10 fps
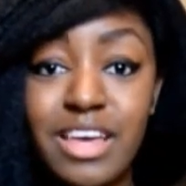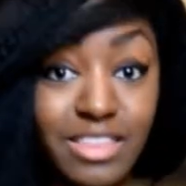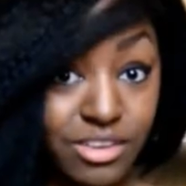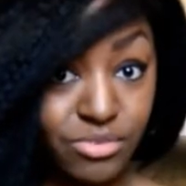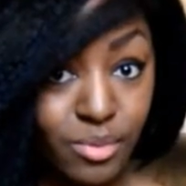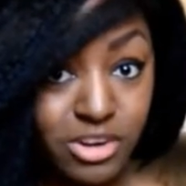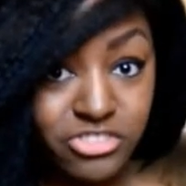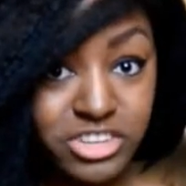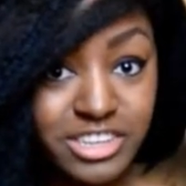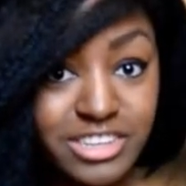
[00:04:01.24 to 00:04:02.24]
Thanks for
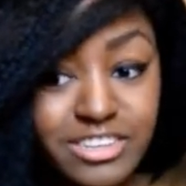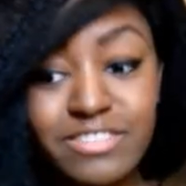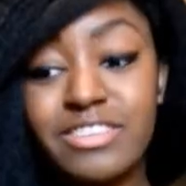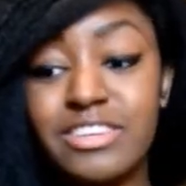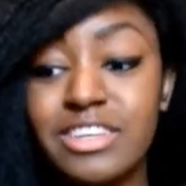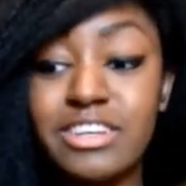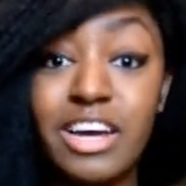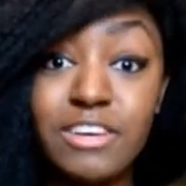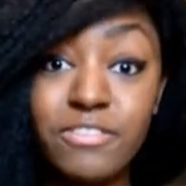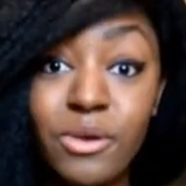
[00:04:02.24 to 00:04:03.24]
watching. I
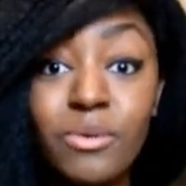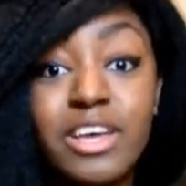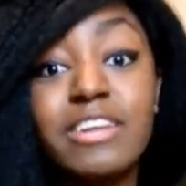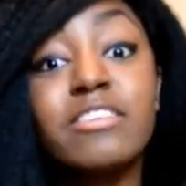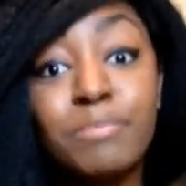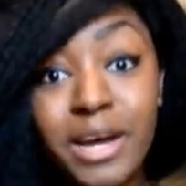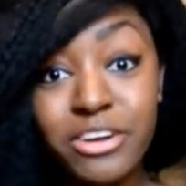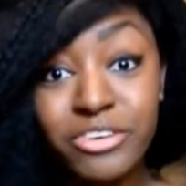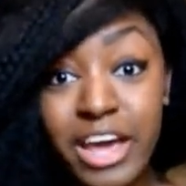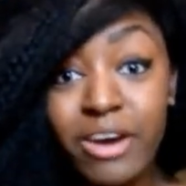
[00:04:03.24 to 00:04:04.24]
have to go kill a
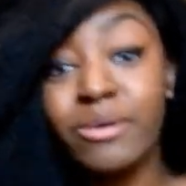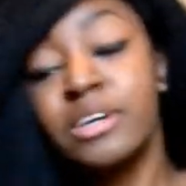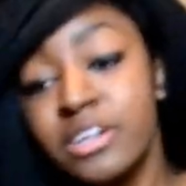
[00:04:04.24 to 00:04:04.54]
spider now.